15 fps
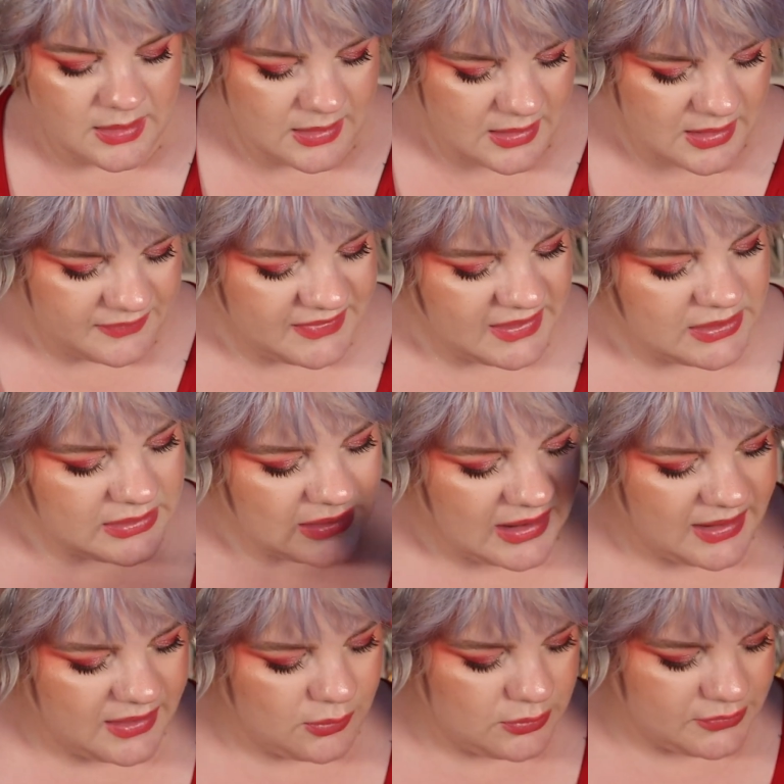Then
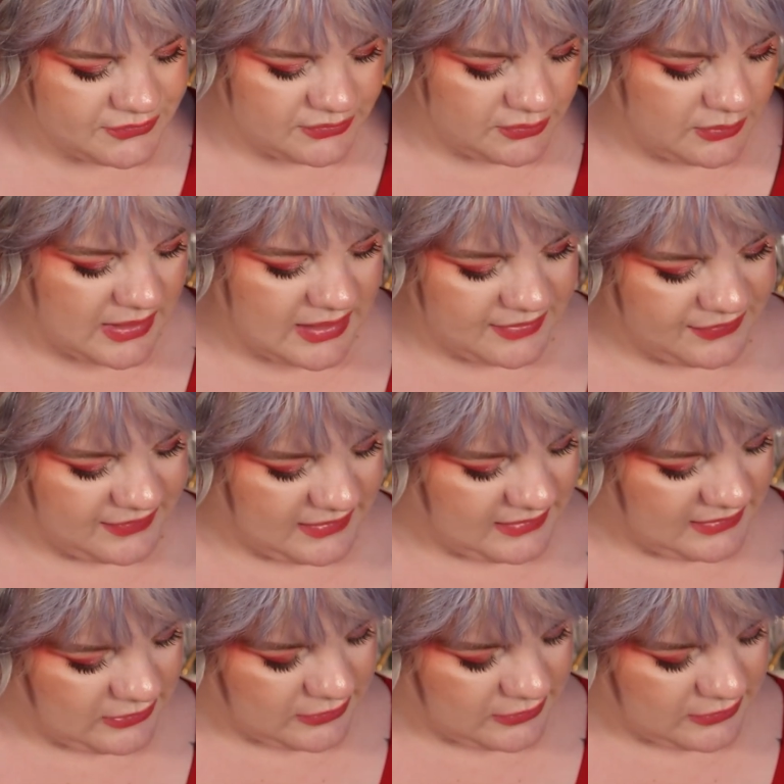I also, I think